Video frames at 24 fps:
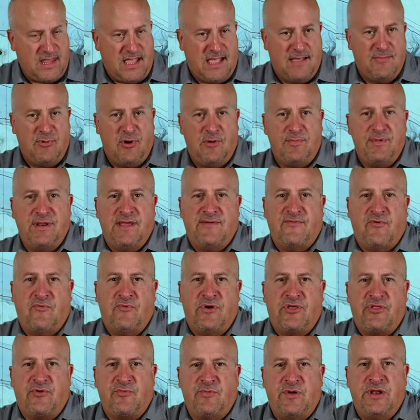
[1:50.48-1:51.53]
I'm hoping to have a
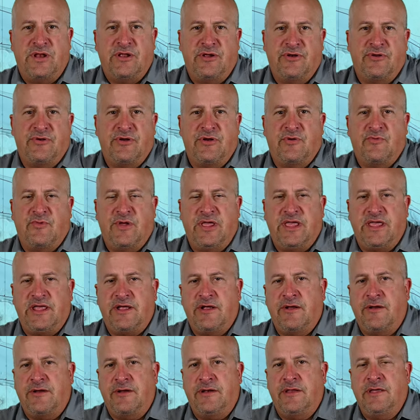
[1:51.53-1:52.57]
weather window during the week
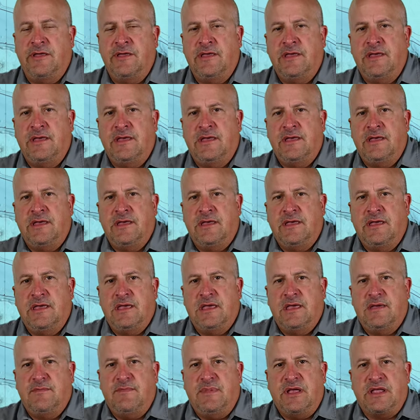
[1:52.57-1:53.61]
here and
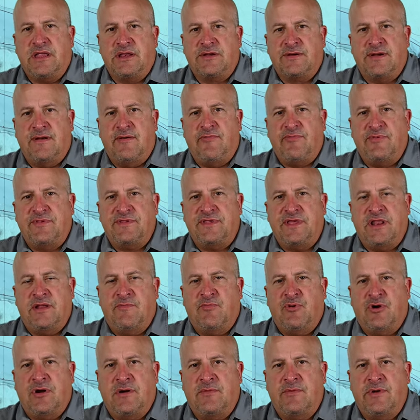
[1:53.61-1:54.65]
make a drive up to Santa
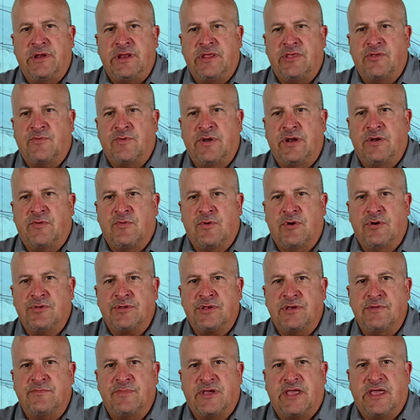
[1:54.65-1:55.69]
Barbara and either run to
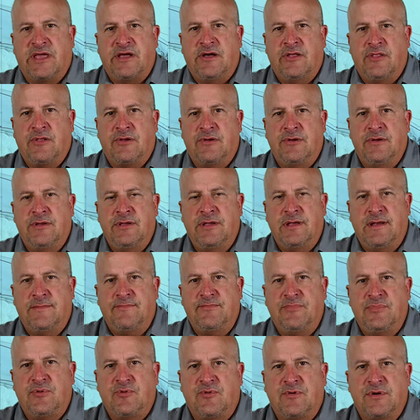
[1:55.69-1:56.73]
Rosa, Miguel, or
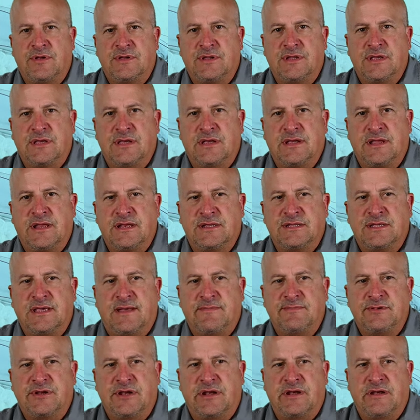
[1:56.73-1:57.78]
up towards uh,
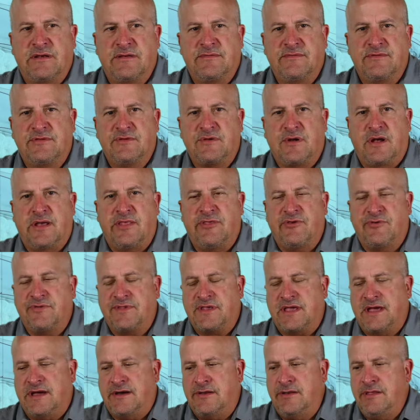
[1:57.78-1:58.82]
Conception and try those
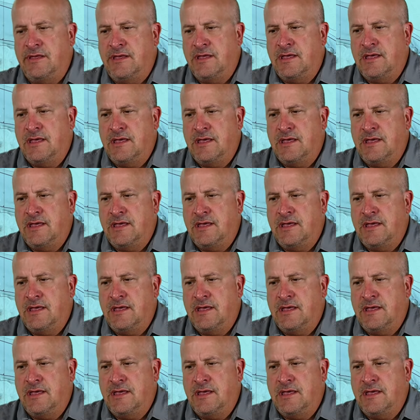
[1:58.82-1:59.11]
out.